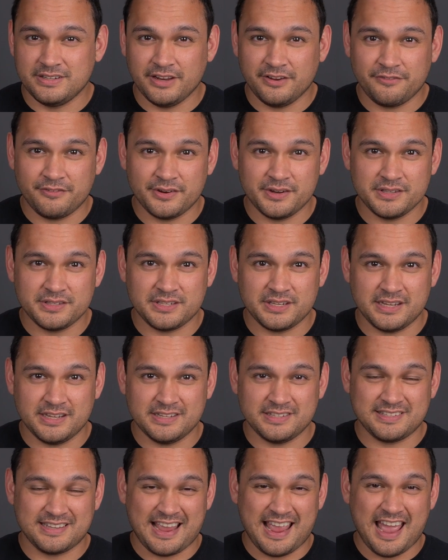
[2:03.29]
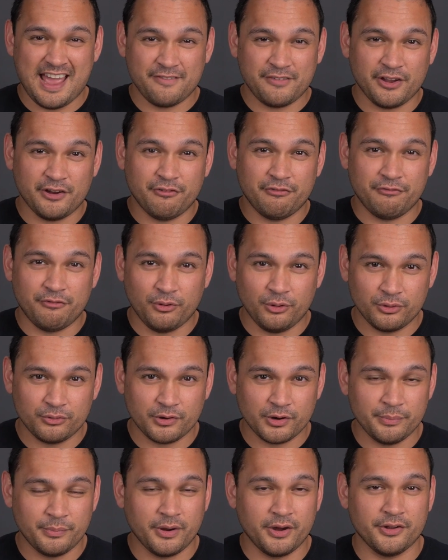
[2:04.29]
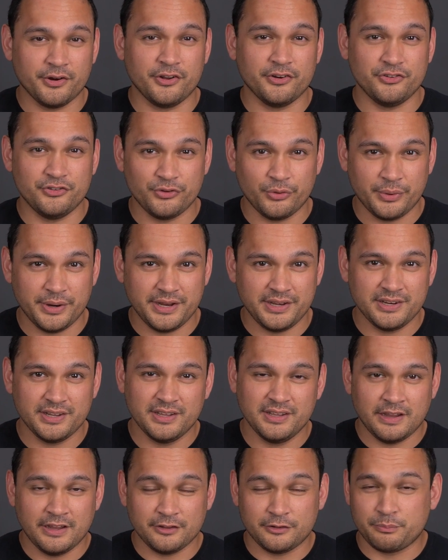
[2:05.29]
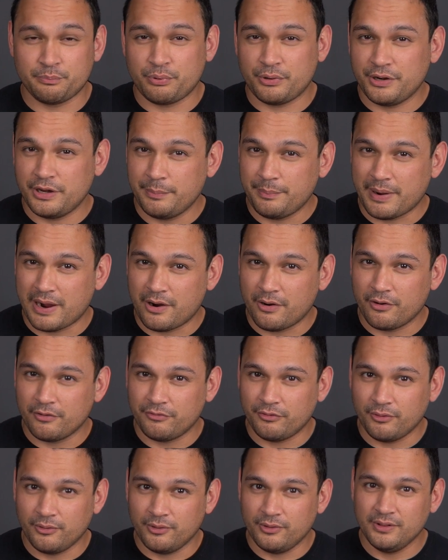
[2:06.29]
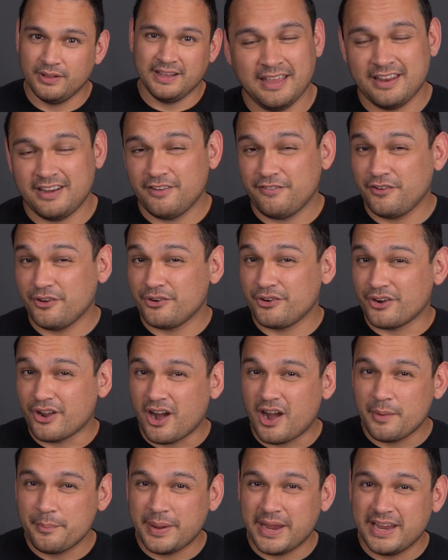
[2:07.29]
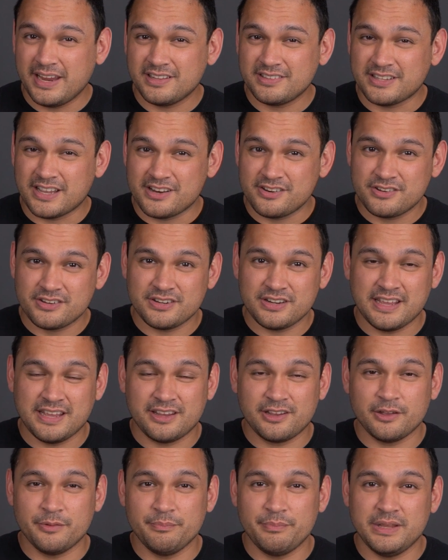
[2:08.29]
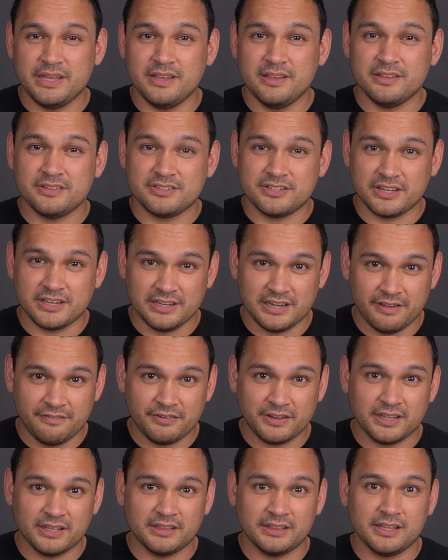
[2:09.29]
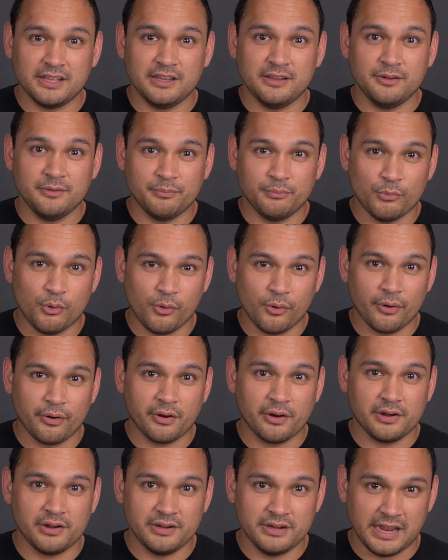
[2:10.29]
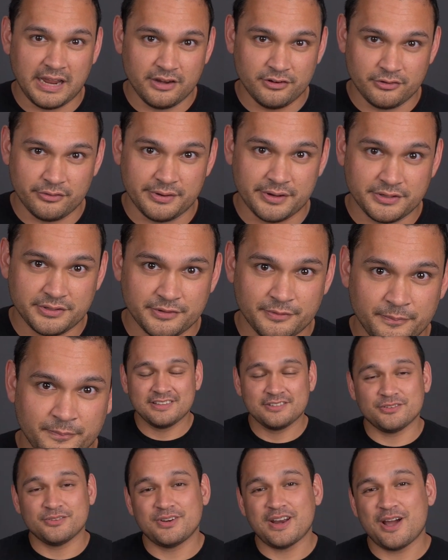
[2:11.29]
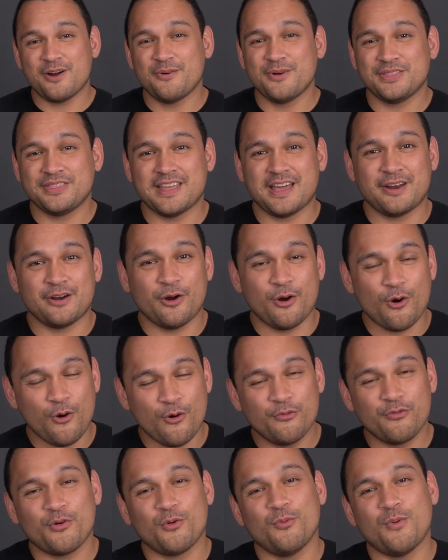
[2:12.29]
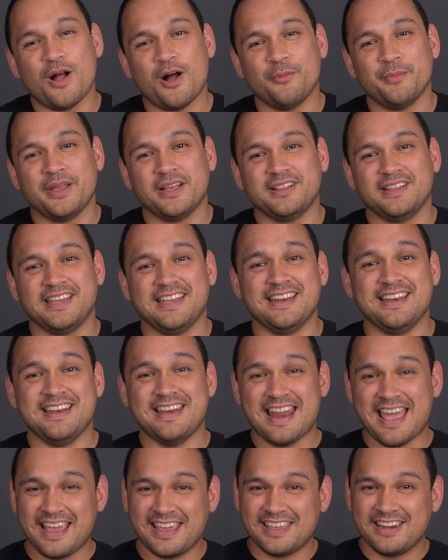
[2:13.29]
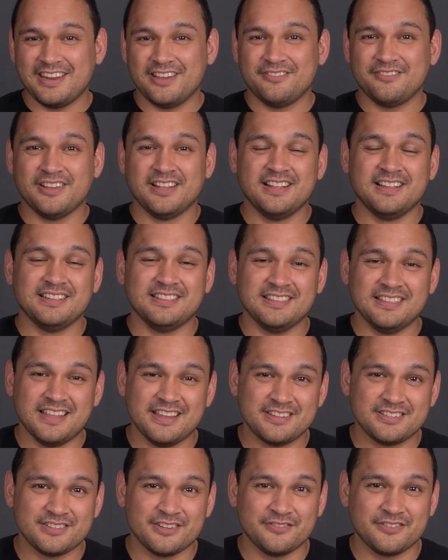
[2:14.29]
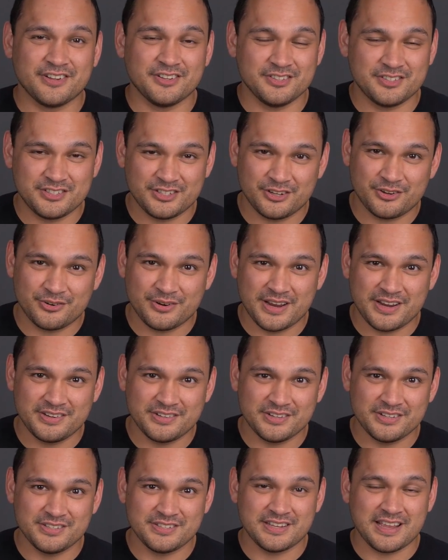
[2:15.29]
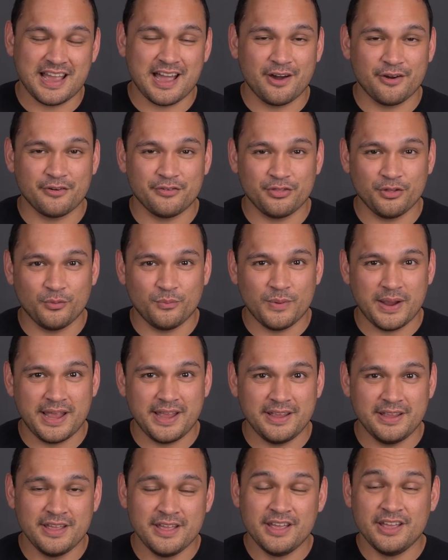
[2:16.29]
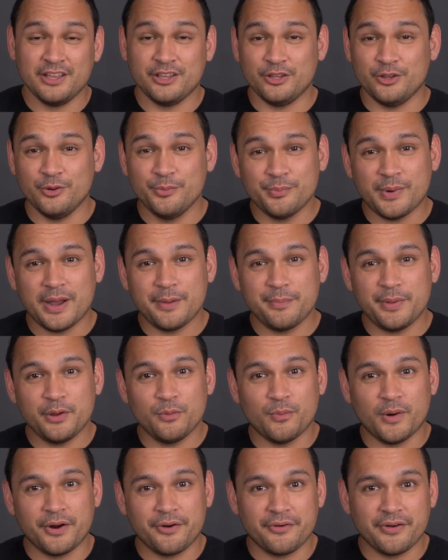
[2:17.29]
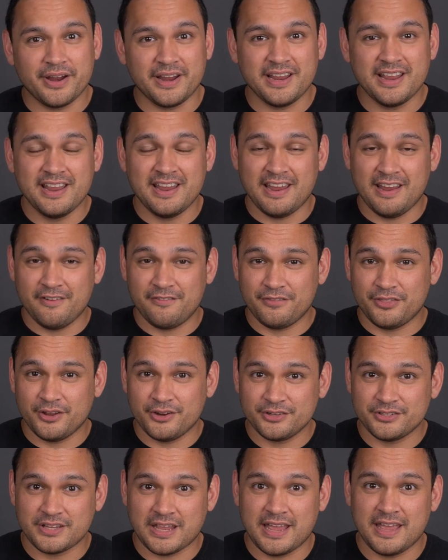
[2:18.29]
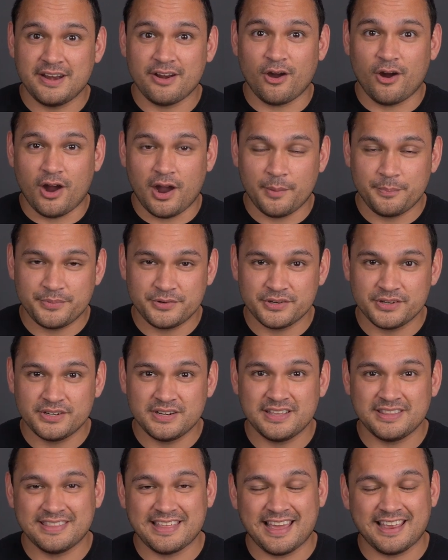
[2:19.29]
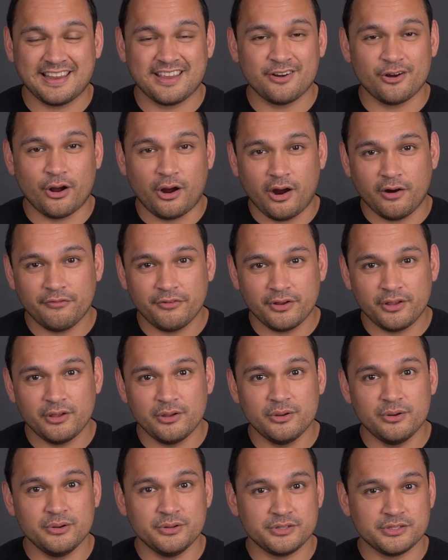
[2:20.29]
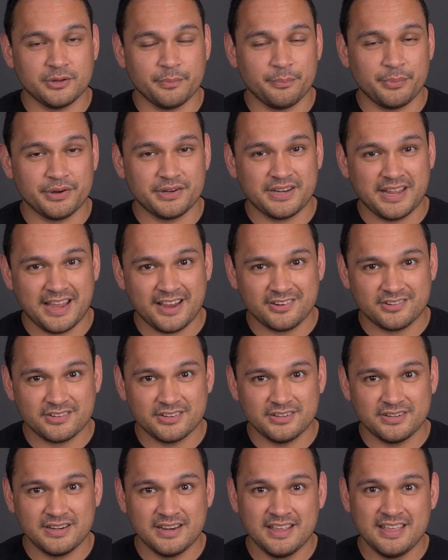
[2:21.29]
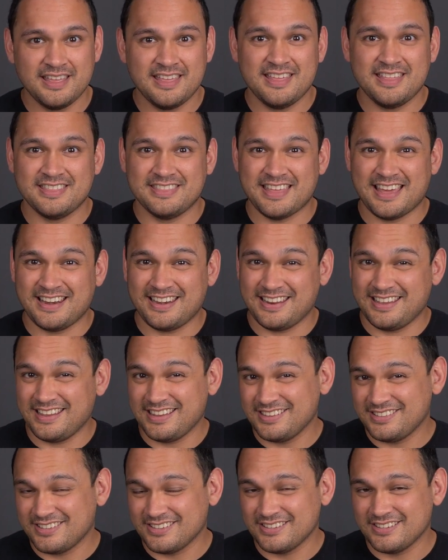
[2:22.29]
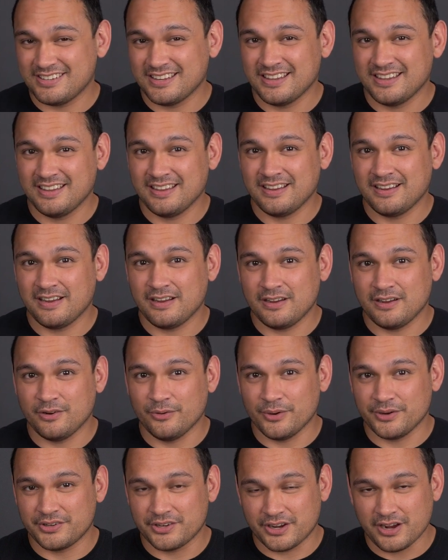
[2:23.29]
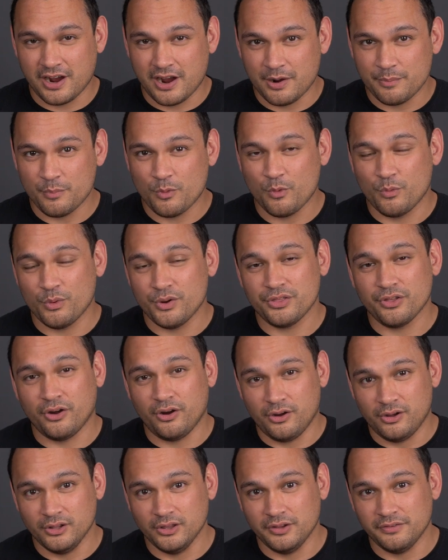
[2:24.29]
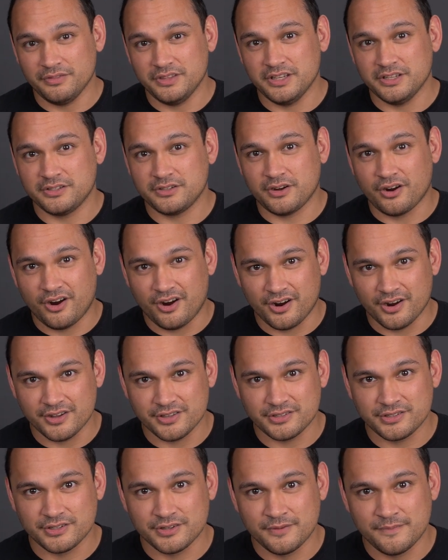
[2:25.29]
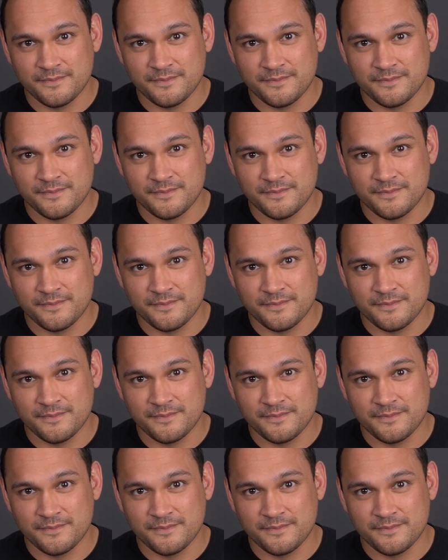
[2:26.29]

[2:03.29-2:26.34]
difference is having a fulcrum on a joint is pretty powerful, and if you're not paying attention, it can be significantly more dangerous. So now with that overwhelmingly negative list of considerations out of the way, you might be wondering if there's an option that can offer you some protection that isn't going to come with all of these cons.